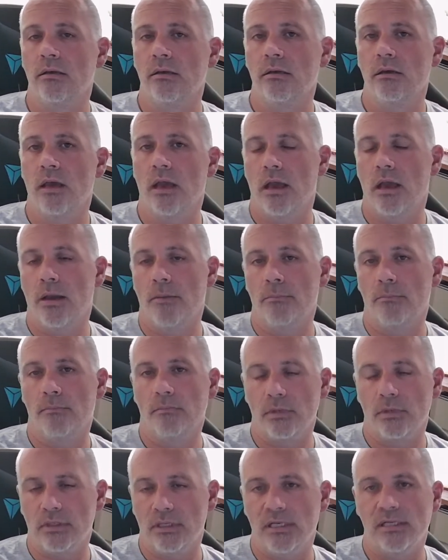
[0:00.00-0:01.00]
um,
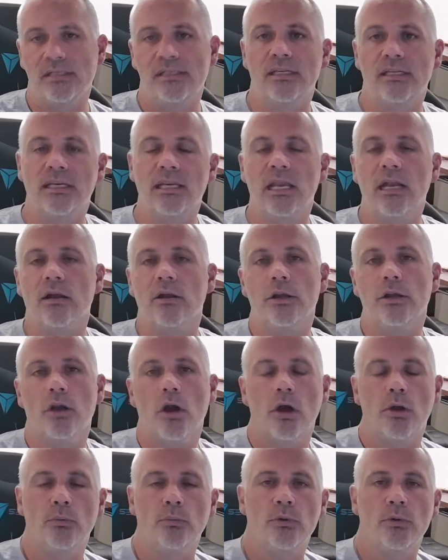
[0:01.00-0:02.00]
needs to carry
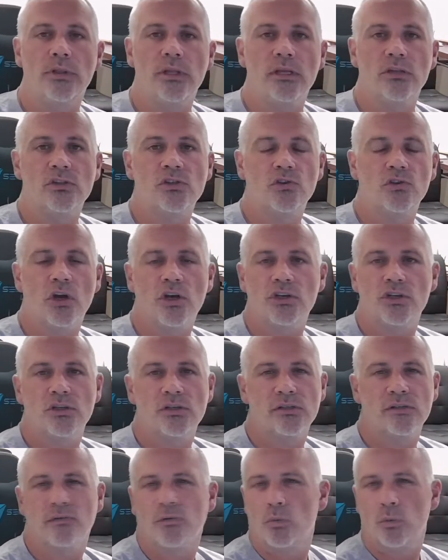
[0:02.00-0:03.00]
on with the instructions
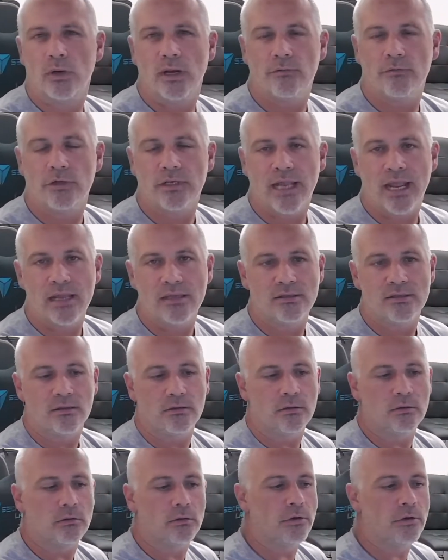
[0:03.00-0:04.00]
for whatever dance that
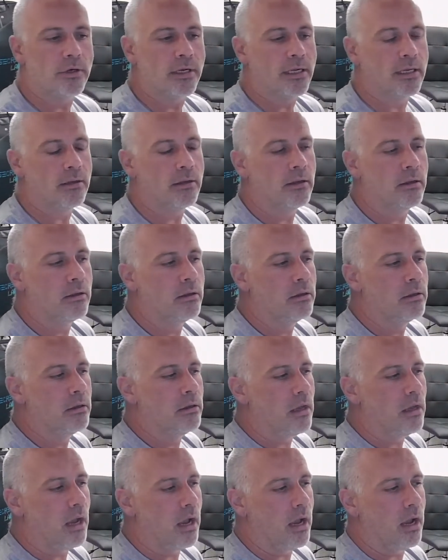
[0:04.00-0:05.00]
they're learning.
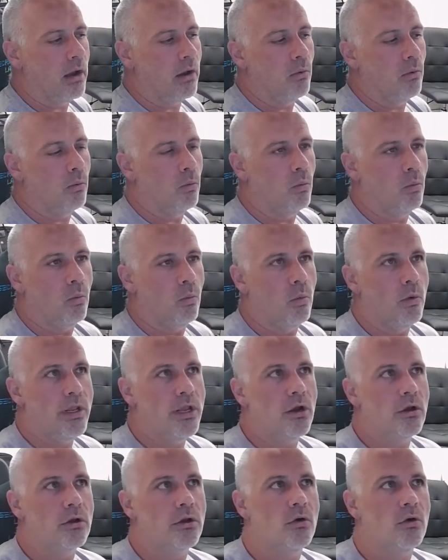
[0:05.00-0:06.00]
Uh, we
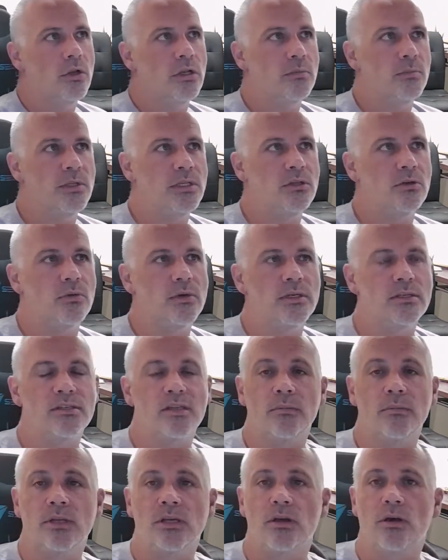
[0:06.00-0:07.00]
are going to be doing
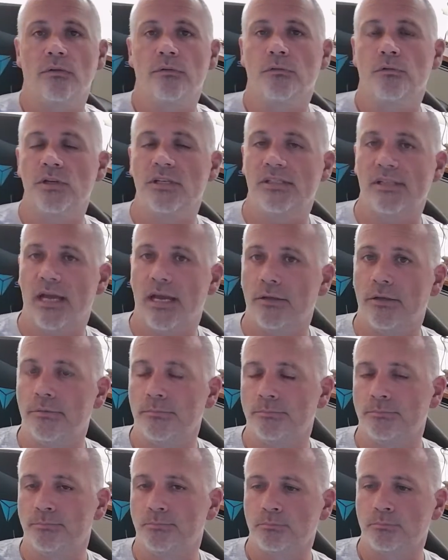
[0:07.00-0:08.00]
something called freestyle,
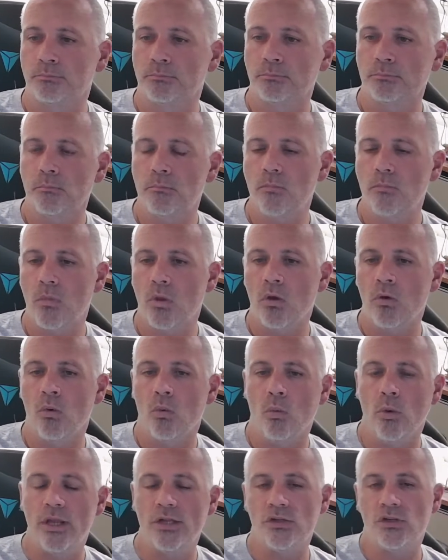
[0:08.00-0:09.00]

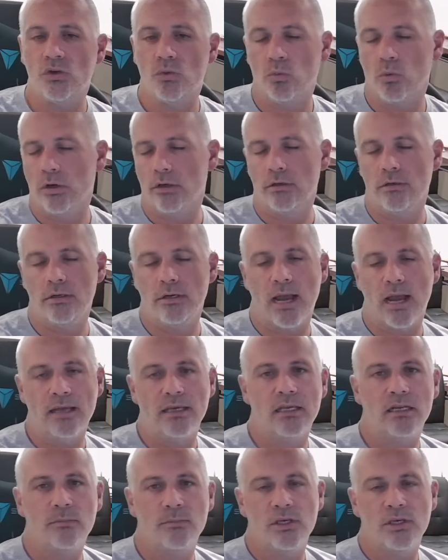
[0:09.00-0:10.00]
which we're not going
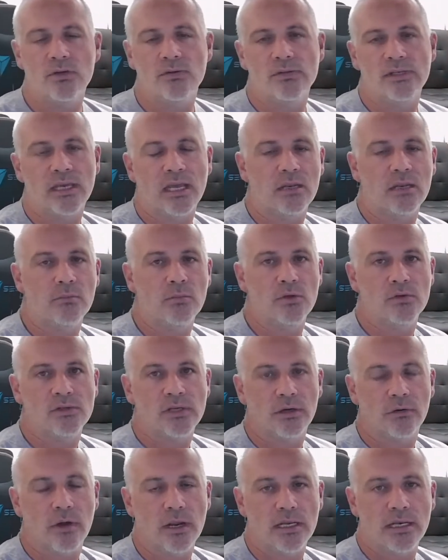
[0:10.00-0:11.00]
to be using any music
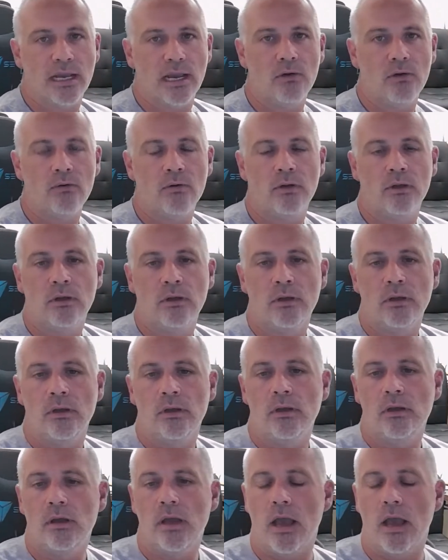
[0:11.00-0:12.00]
right now.
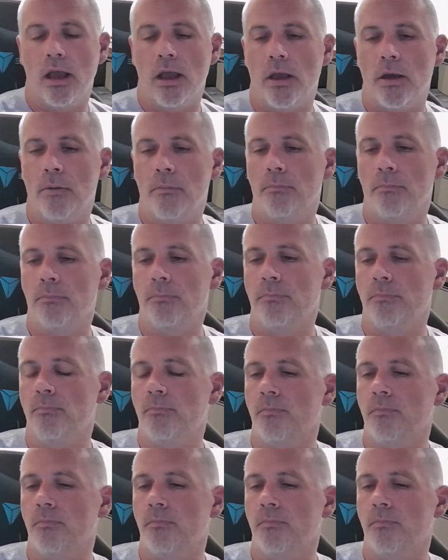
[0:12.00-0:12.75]
Um,